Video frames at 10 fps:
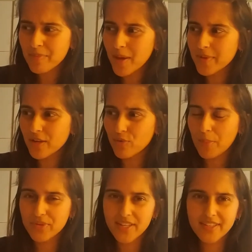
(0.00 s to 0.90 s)
Maybe it
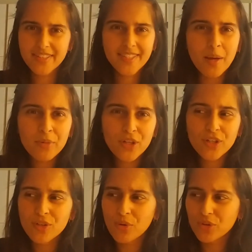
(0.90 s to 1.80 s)
represents
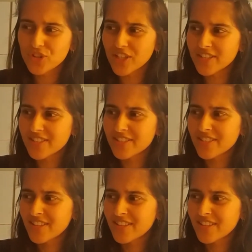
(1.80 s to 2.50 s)
summer or just